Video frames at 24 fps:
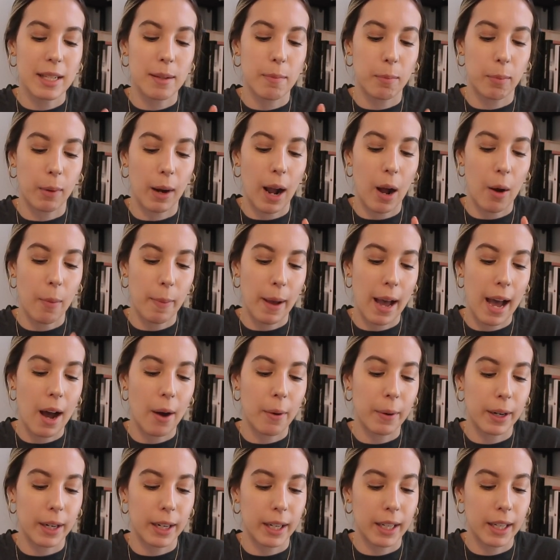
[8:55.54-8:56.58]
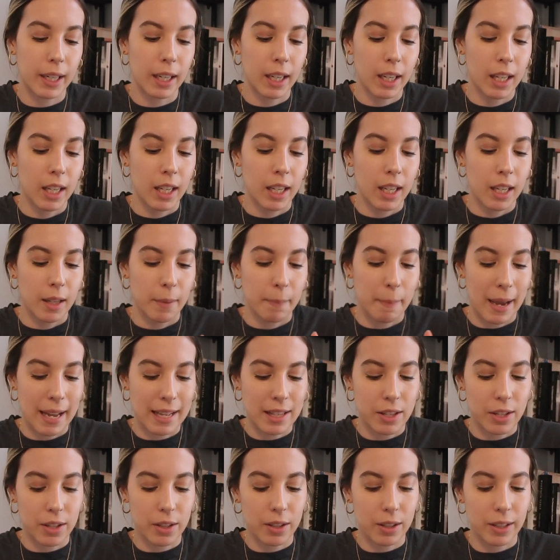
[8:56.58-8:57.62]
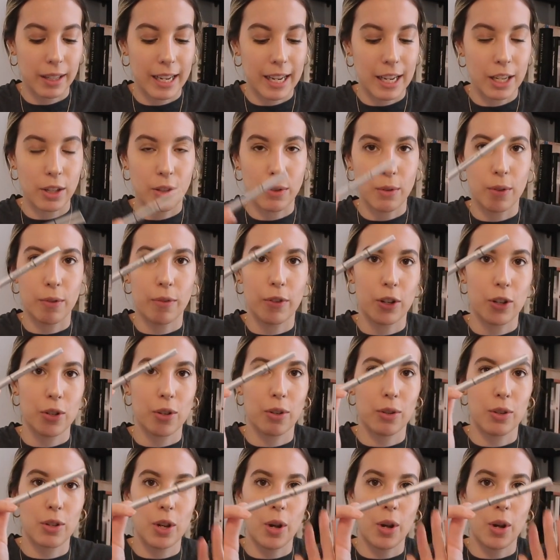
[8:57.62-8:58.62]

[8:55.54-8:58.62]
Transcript: Brow Power Pencil in Universal